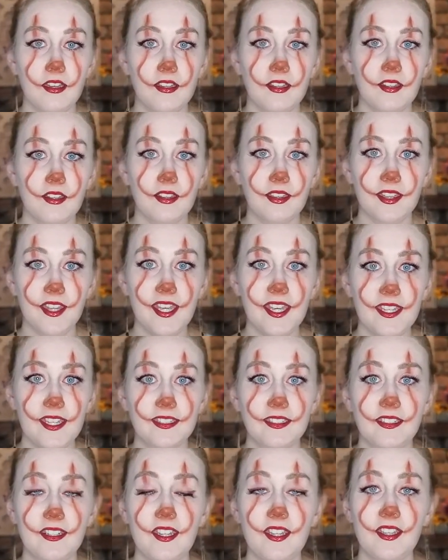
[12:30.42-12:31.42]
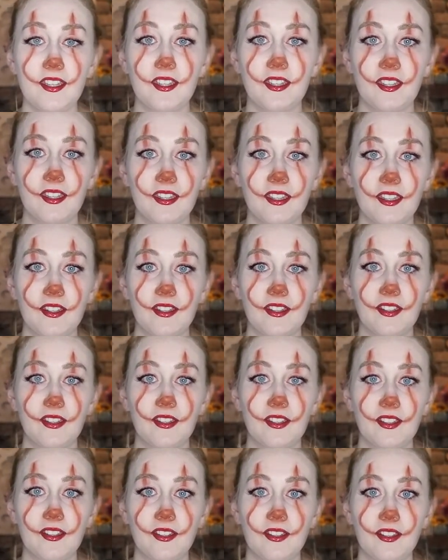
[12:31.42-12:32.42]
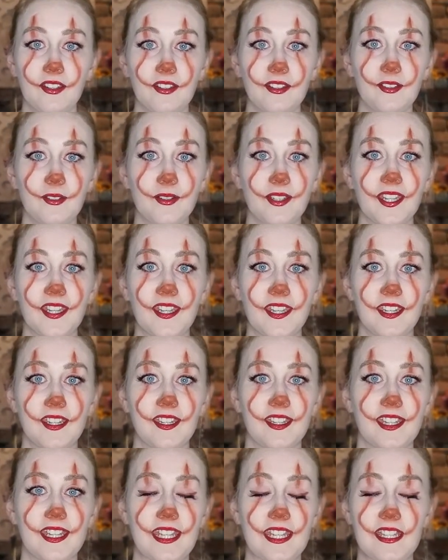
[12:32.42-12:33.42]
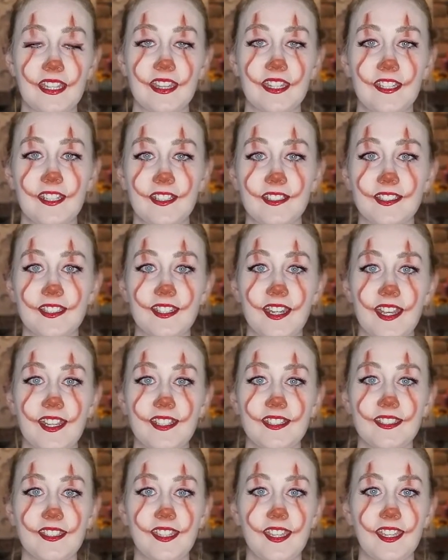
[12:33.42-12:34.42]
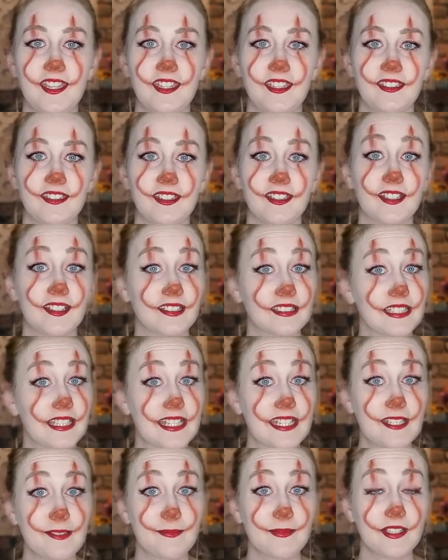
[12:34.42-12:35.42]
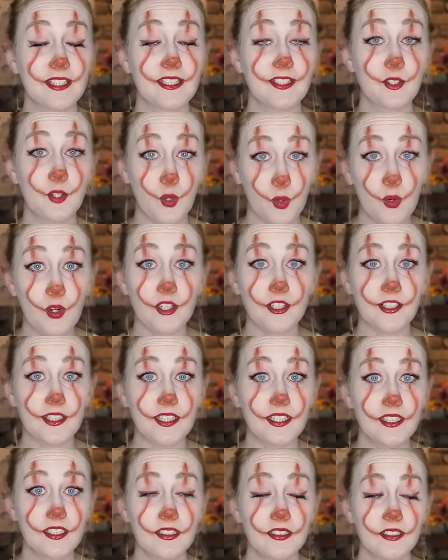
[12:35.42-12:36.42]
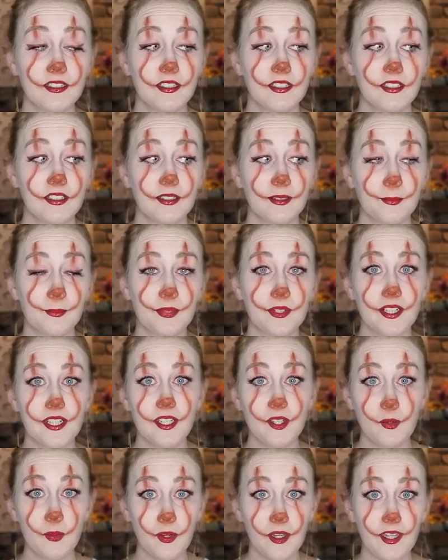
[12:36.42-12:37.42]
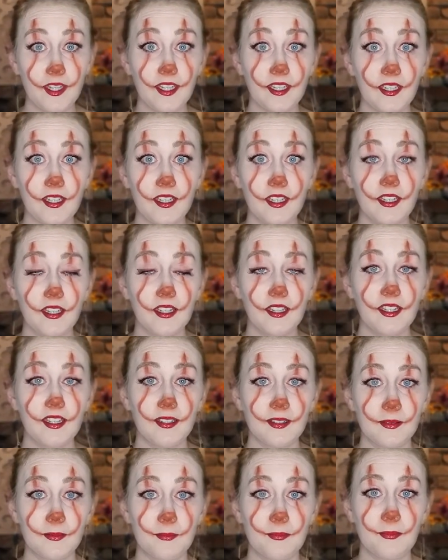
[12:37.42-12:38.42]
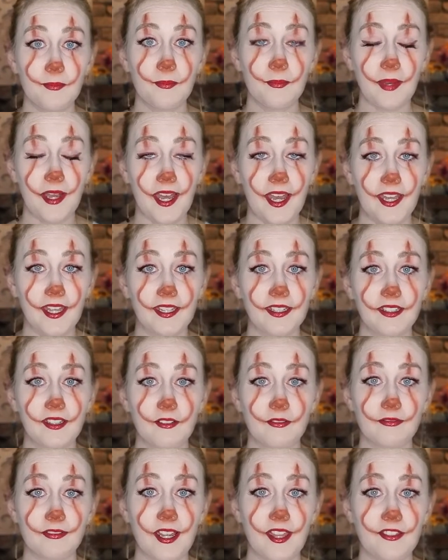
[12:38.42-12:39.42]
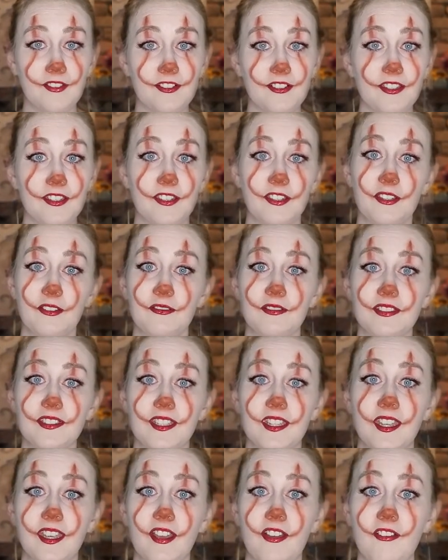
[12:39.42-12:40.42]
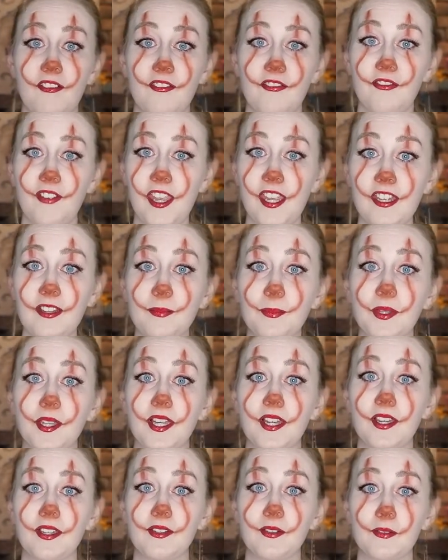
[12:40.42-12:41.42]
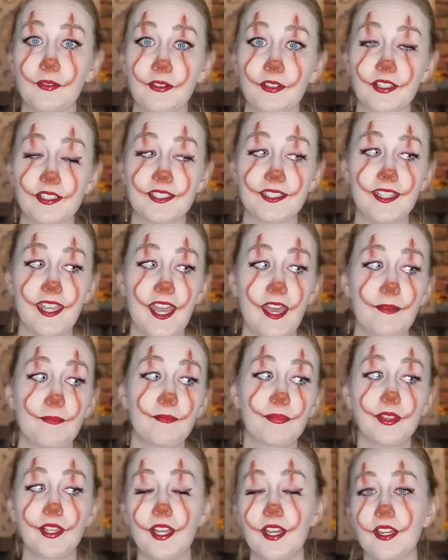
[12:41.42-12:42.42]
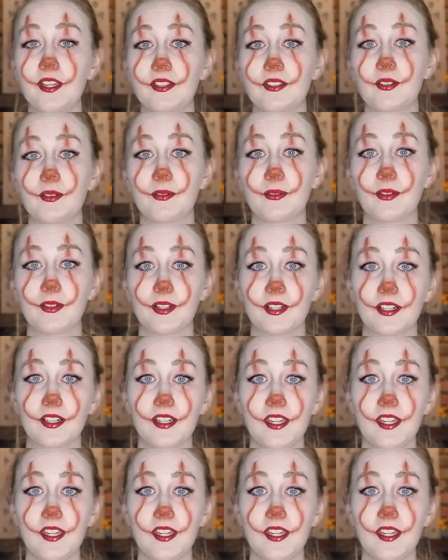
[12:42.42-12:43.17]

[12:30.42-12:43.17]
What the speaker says: then you can get things nice and glamly gory pretty quick by, rather than using fake blood or scab blood or